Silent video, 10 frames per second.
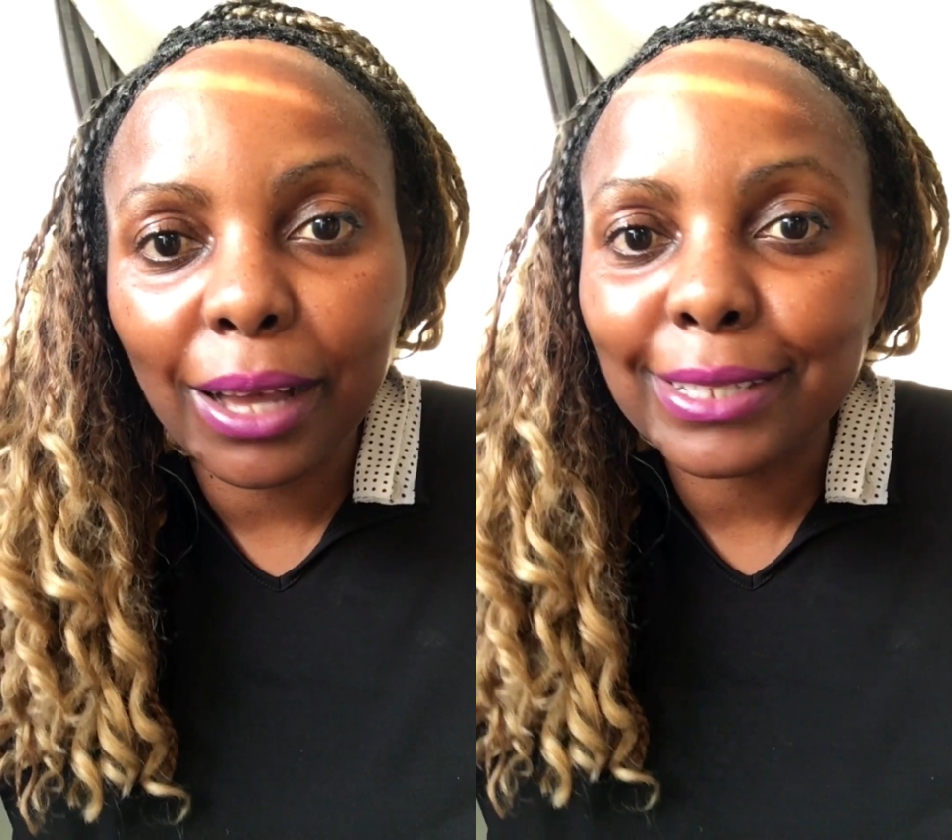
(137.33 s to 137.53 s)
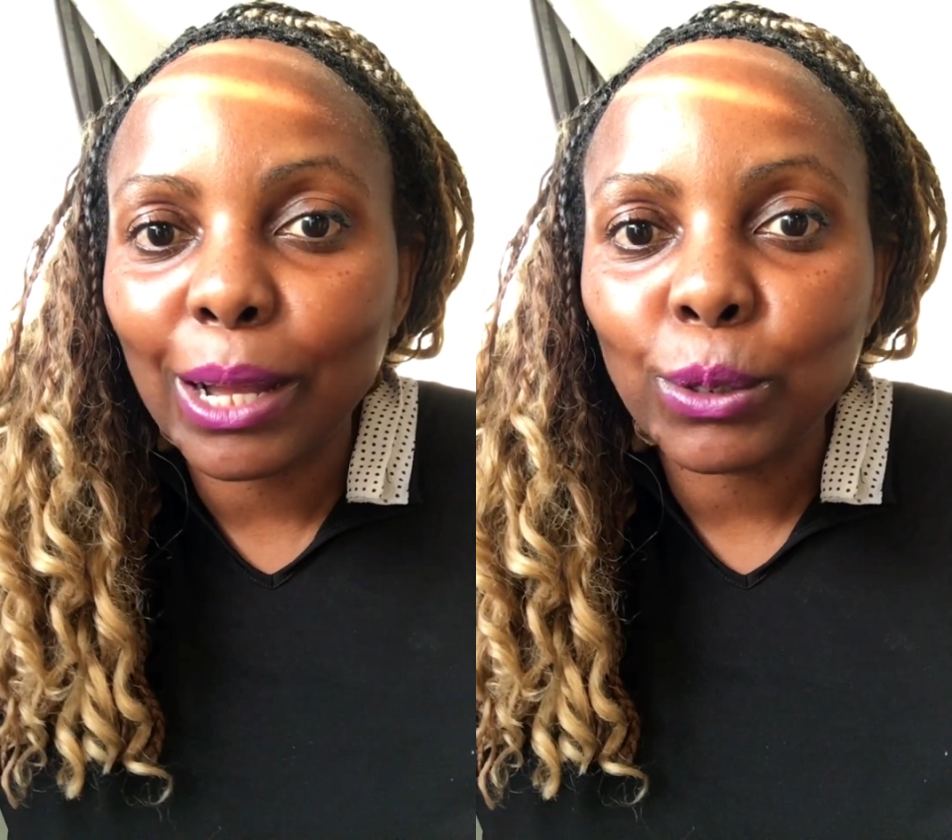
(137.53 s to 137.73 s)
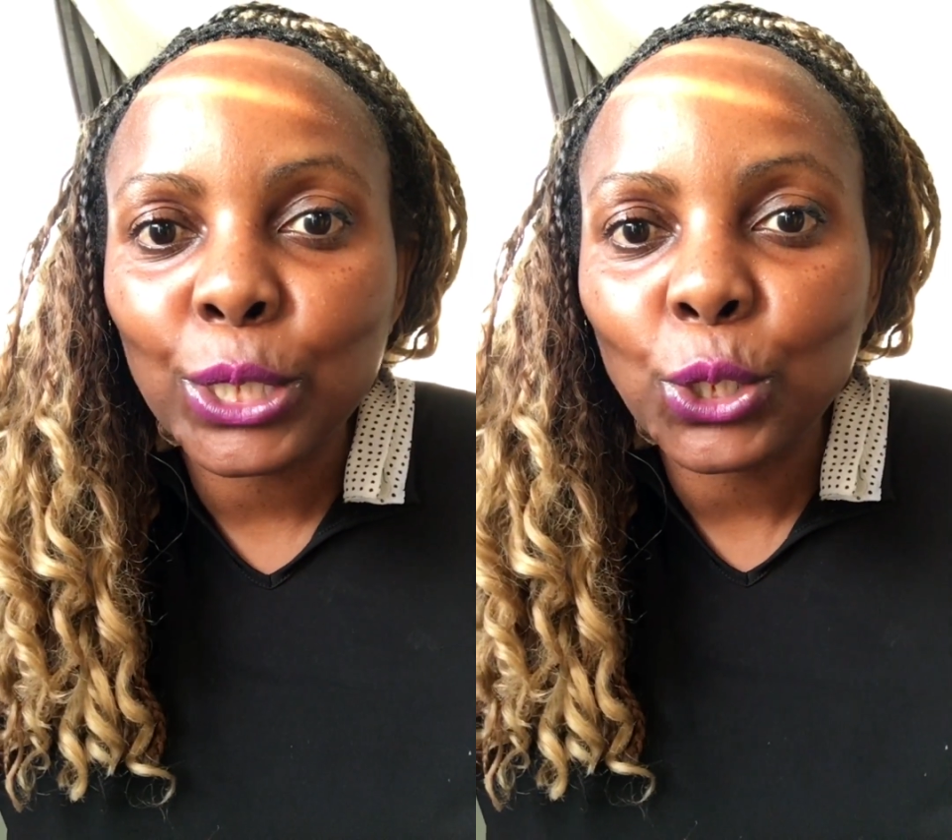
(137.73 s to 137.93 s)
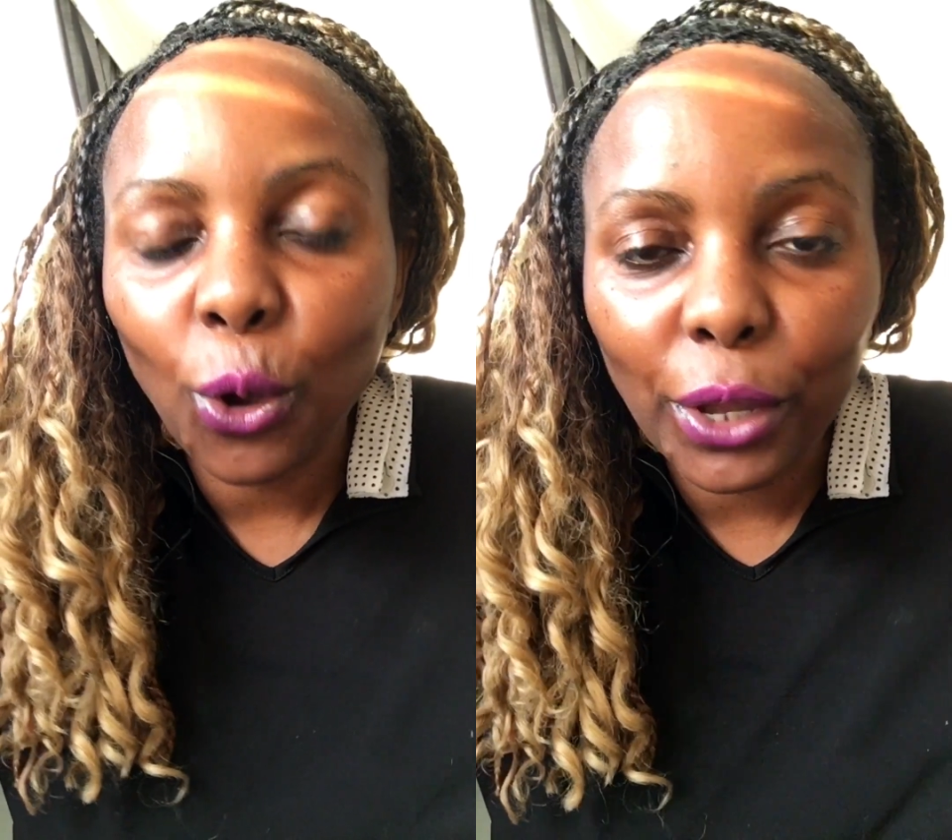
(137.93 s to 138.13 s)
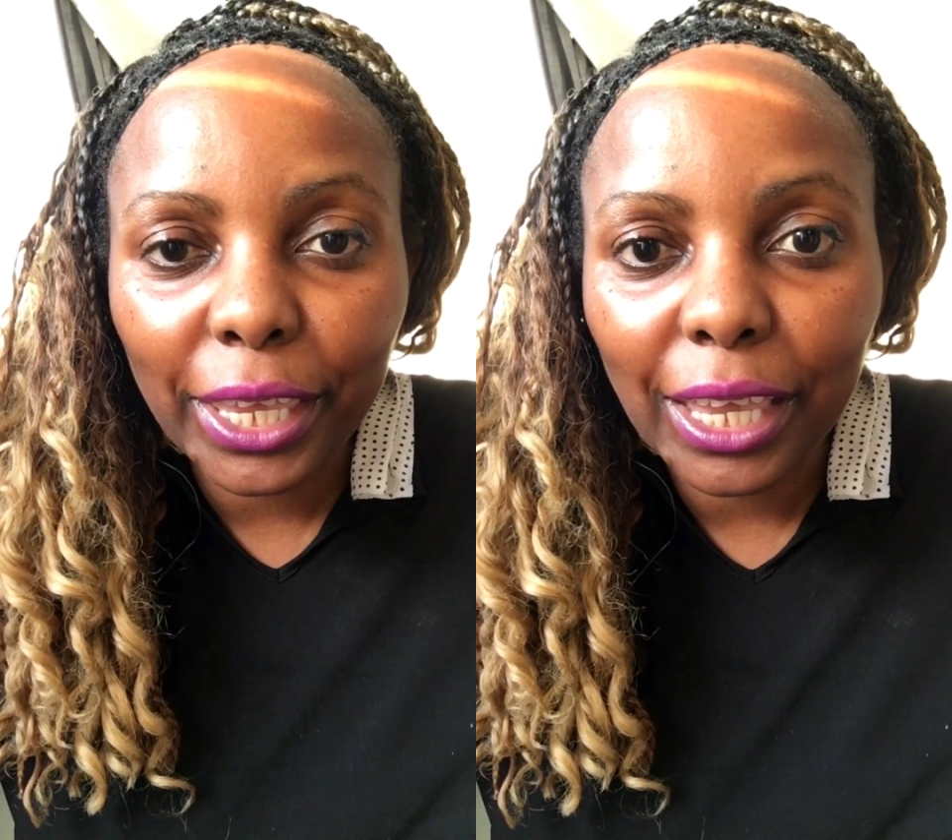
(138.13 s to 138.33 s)
as I was
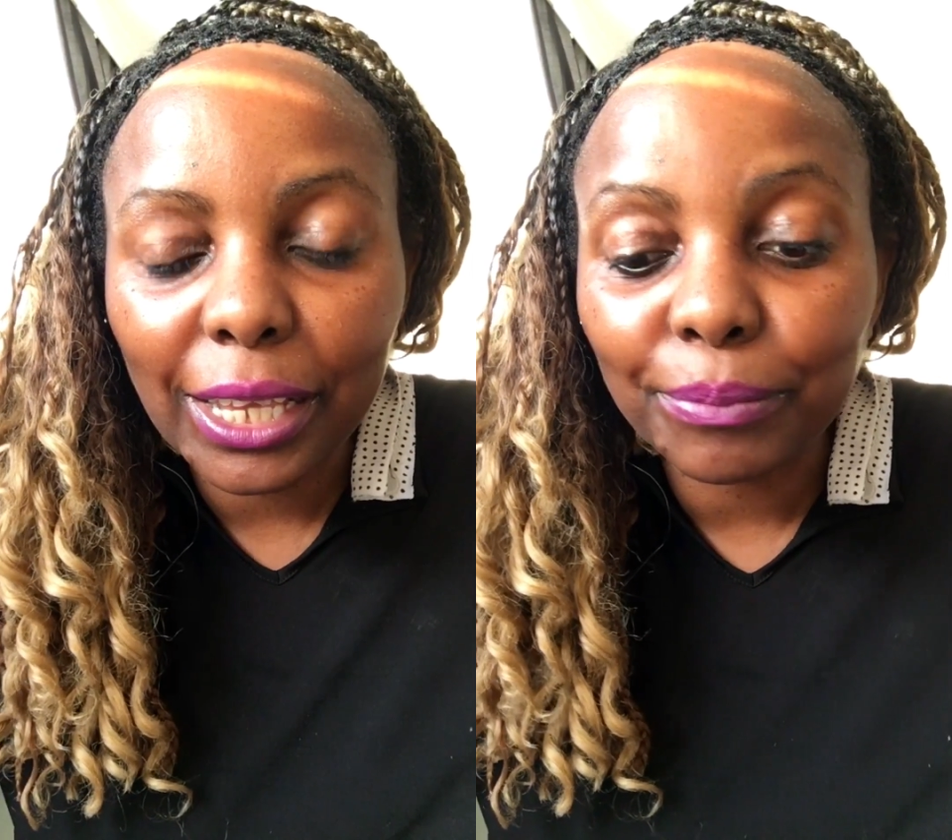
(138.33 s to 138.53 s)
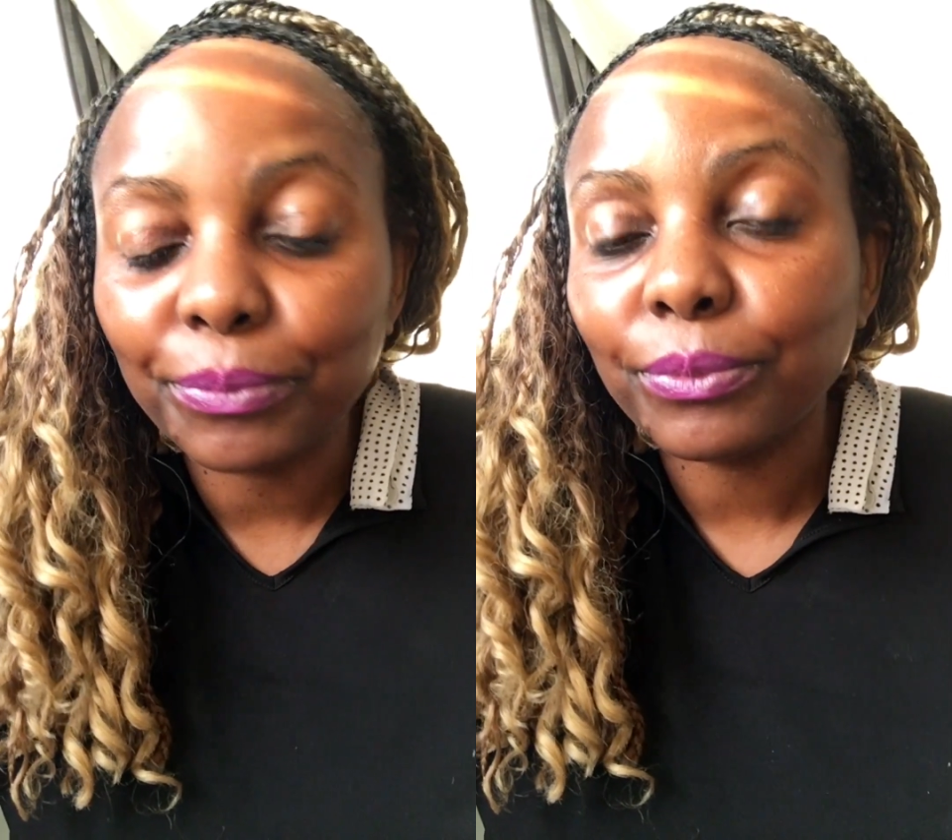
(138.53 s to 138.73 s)
talking.